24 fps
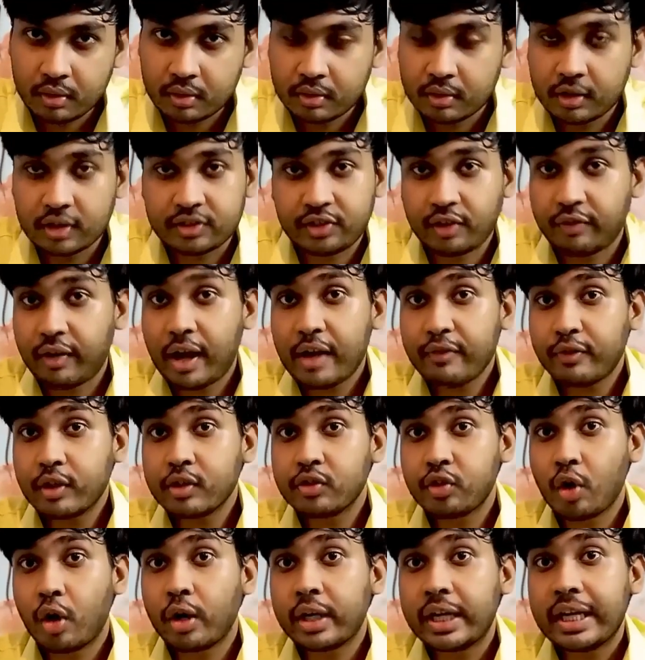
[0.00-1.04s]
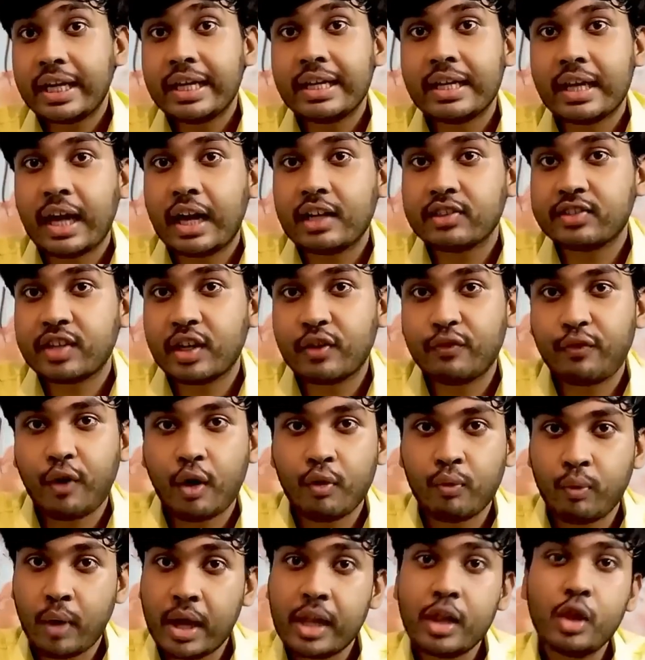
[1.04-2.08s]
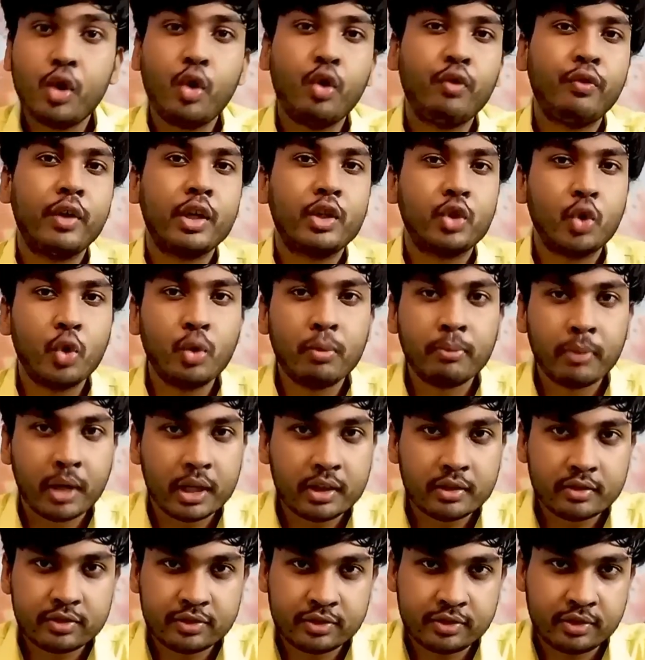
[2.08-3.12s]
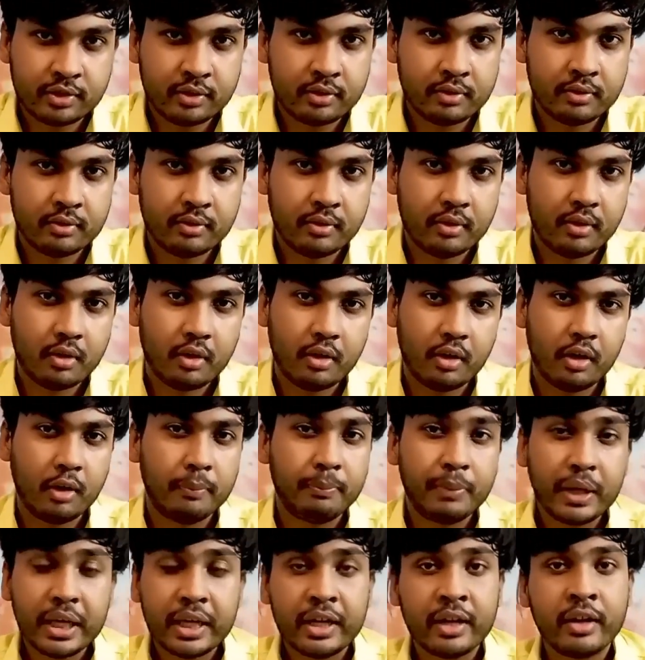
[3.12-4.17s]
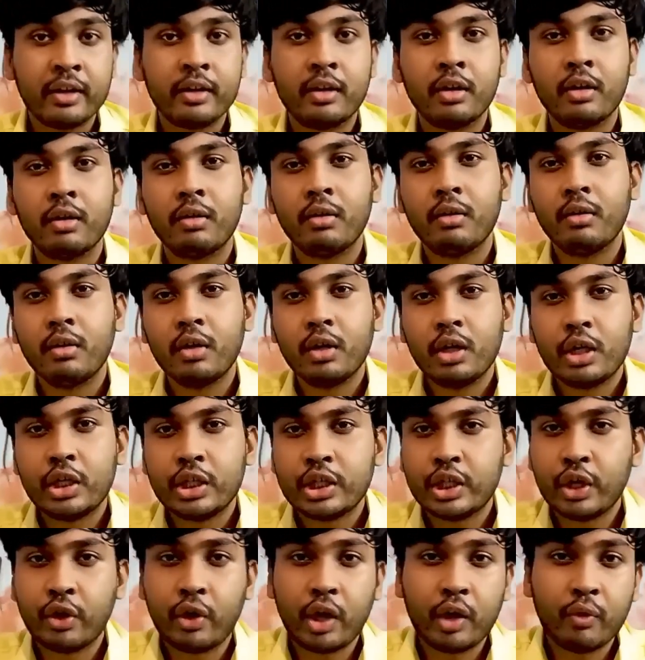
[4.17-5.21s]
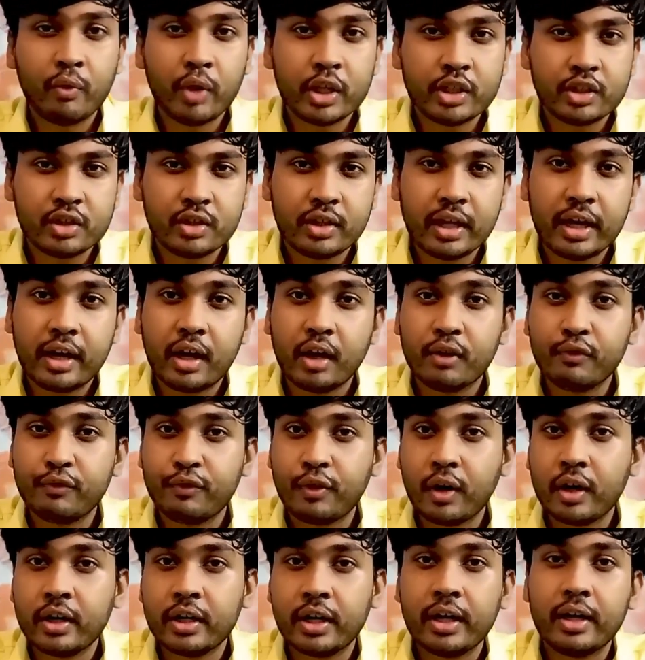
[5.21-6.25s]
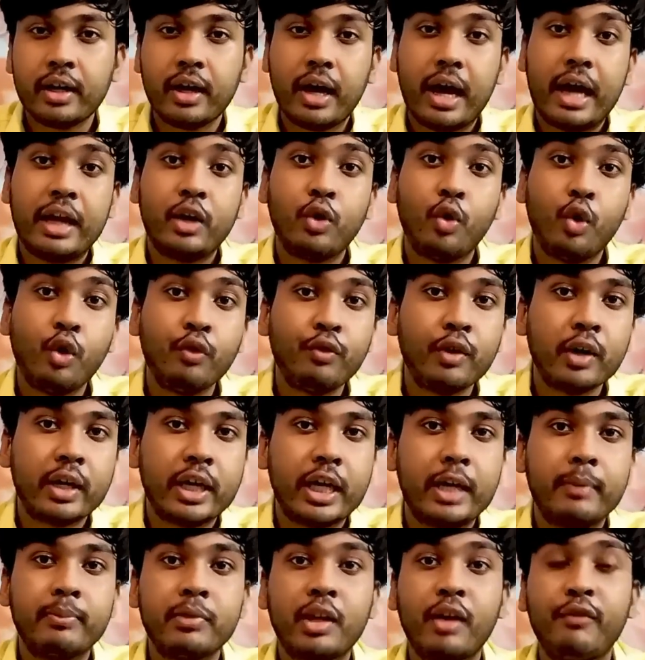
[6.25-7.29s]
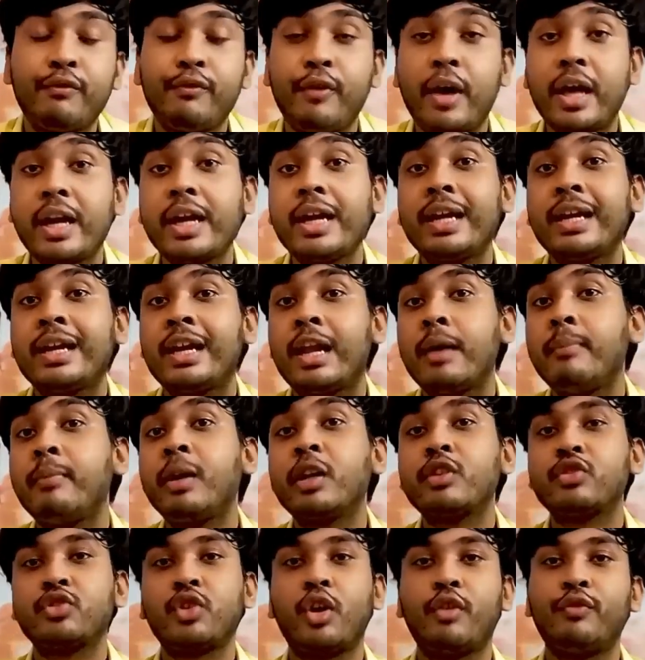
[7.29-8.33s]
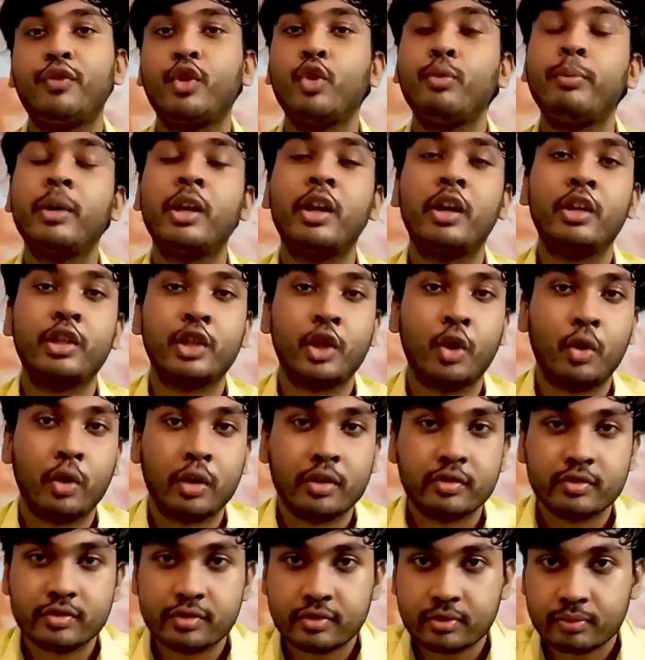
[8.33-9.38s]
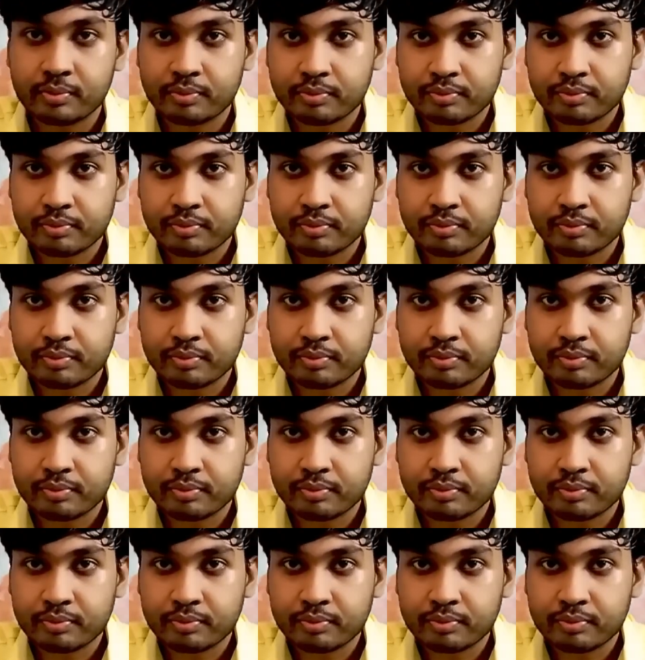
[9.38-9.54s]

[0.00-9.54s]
The survivors' ordeal lasted for well over 2 months, a period during which they confronted and overcame the very limits of human endurance.